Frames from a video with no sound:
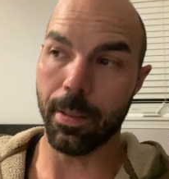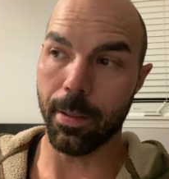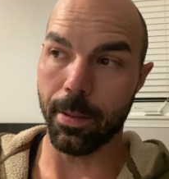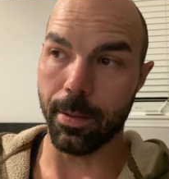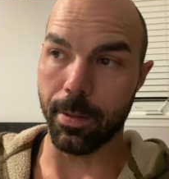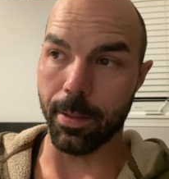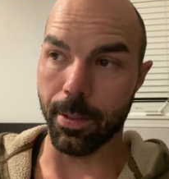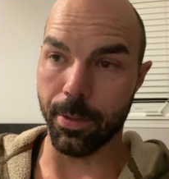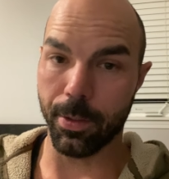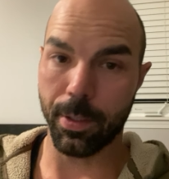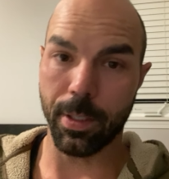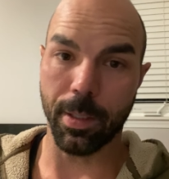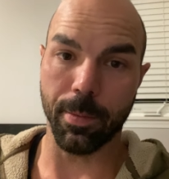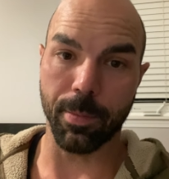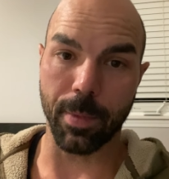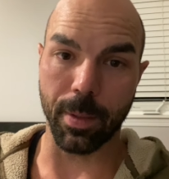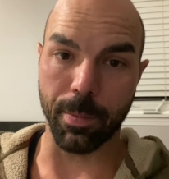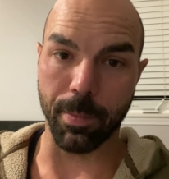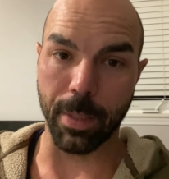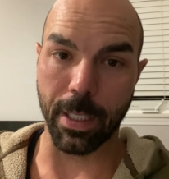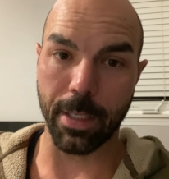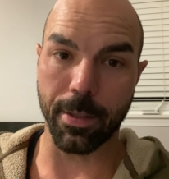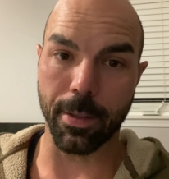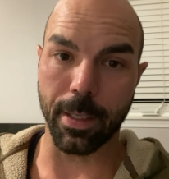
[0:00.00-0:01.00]
there's something
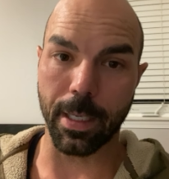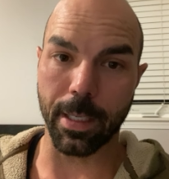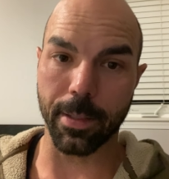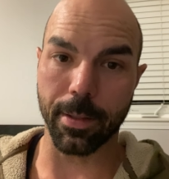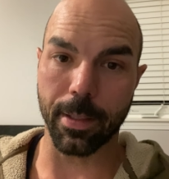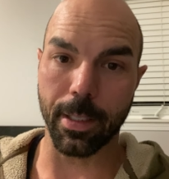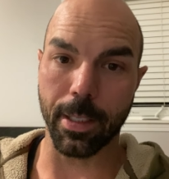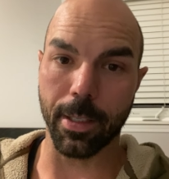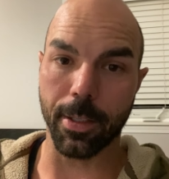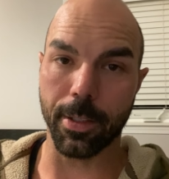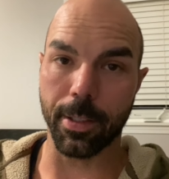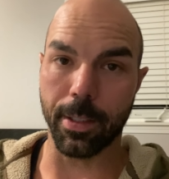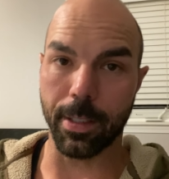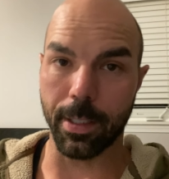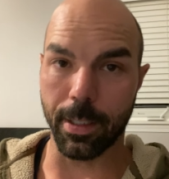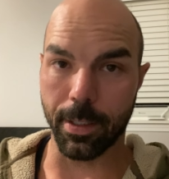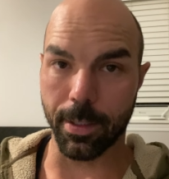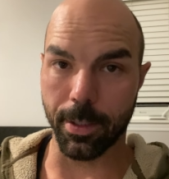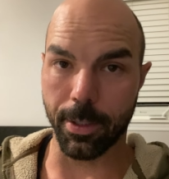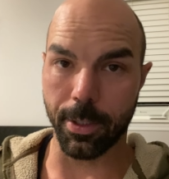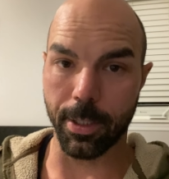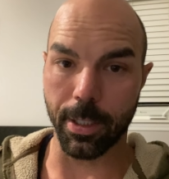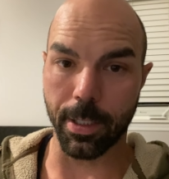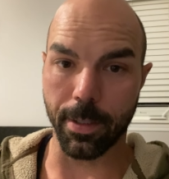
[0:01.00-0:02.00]
better out there. You need to
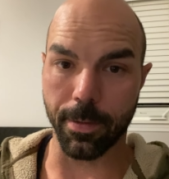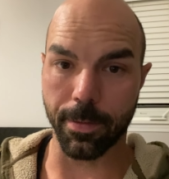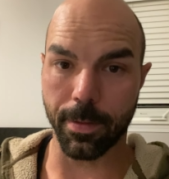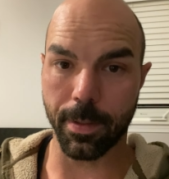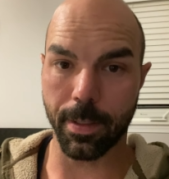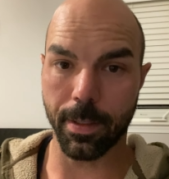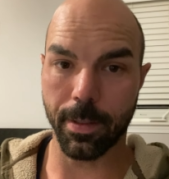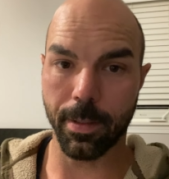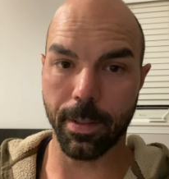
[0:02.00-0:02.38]
shift."